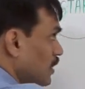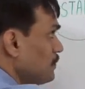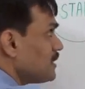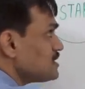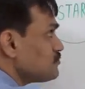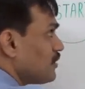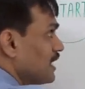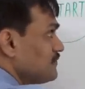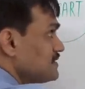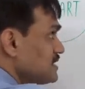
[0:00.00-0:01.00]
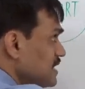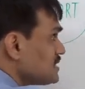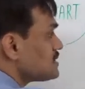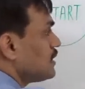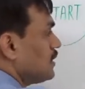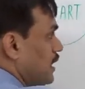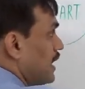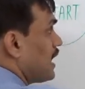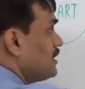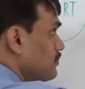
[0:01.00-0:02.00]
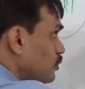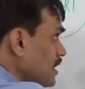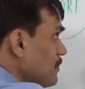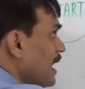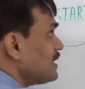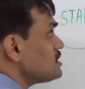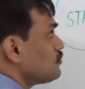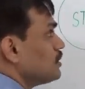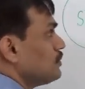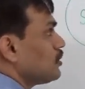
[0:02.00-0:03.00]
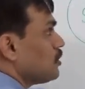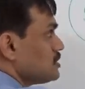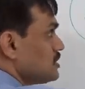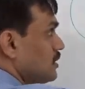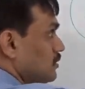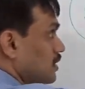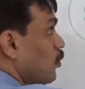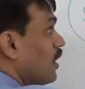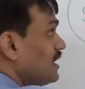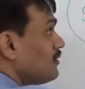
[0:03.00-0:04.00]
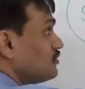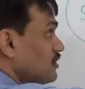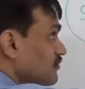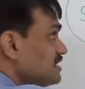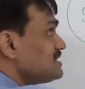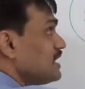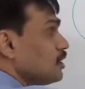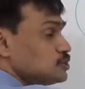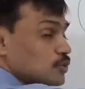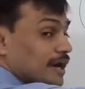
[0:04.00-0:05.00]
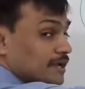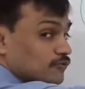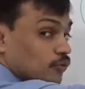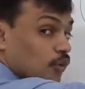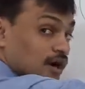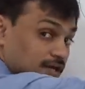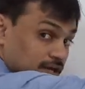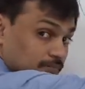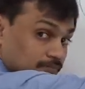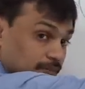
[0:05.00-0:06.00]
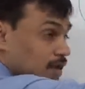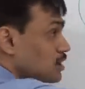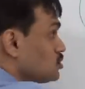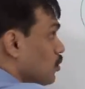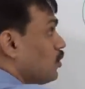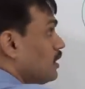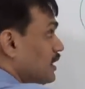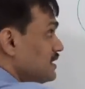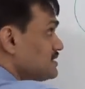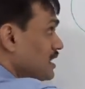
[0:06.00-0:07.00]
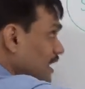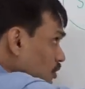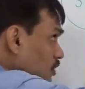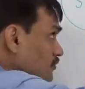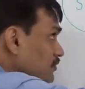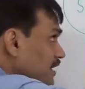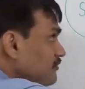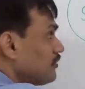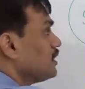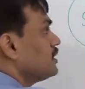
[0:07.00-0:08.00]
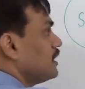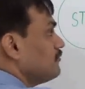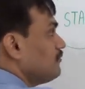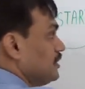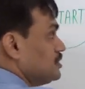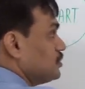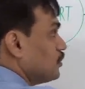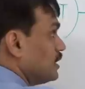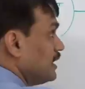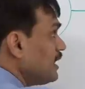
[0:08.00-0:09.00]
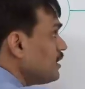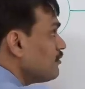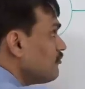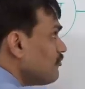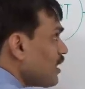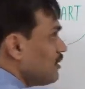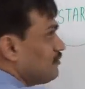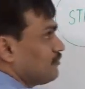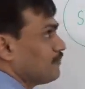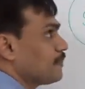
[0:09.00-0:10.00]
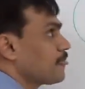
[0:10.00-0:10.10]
1 plus 5, 6, and I put a minus 1 because the one the first day also I am working. So it is starting on a day 1 and finishing on day 5.